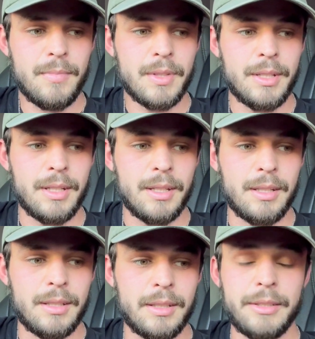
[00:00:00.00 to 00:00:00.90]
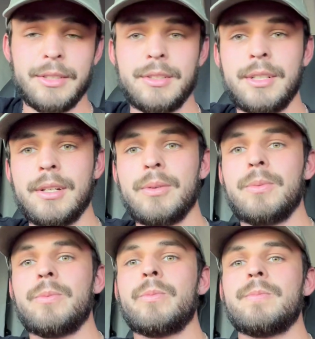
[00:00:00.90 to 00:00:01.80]
at least,
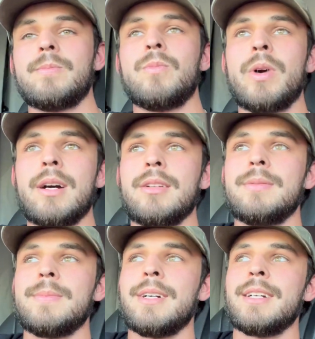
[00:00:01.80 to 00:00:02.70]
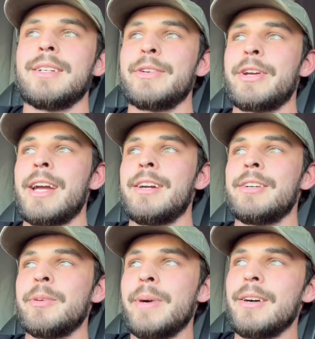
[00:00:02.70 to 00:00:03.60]
while I
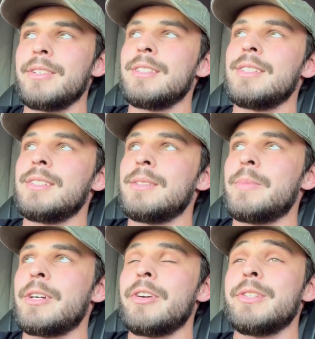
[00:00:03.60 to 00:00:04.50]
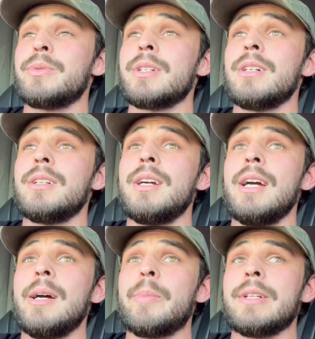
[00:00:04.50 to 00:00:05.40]
cared about it, my grades were good.
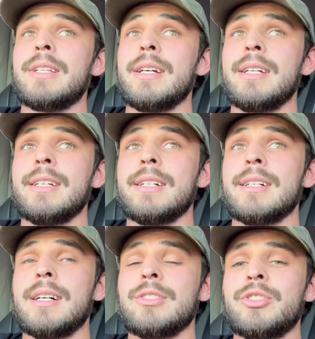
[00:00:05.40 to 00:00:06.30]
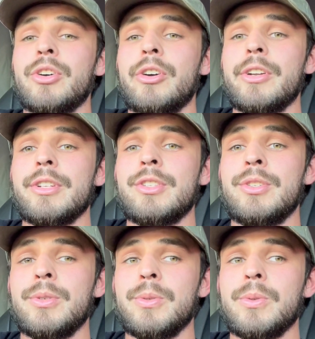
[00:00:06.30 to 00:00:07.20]
But then I started
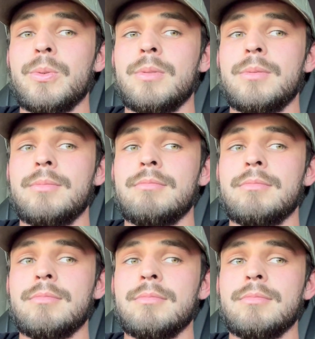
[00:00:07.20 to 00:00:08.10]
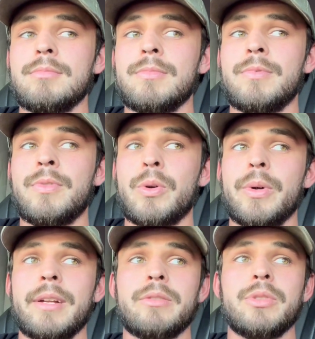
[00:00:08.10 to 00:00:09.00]
to, for
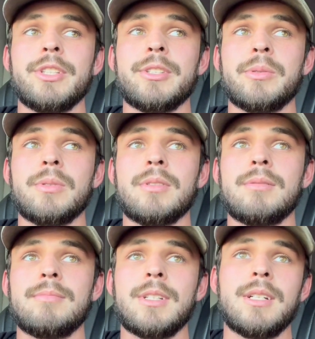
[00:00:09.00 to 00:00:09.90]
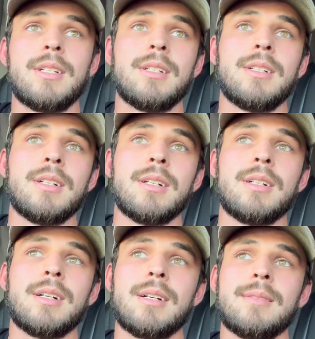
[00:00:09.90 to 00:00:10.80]
whatever reason, uh,